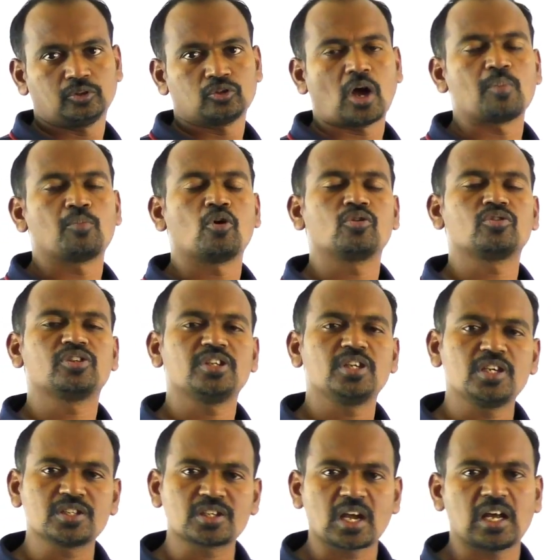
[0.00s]
About
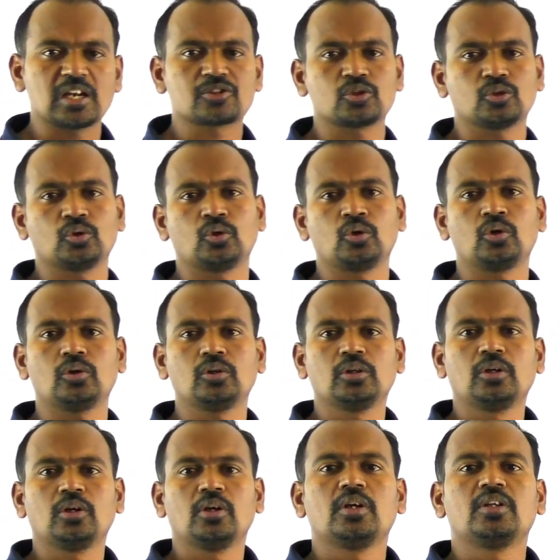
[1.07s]
these also,
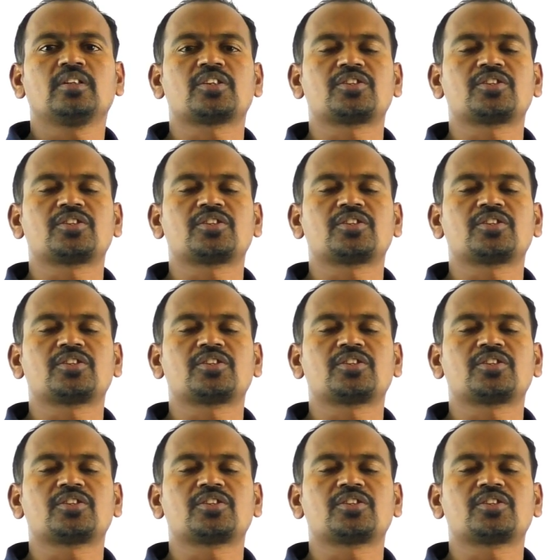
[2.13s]
in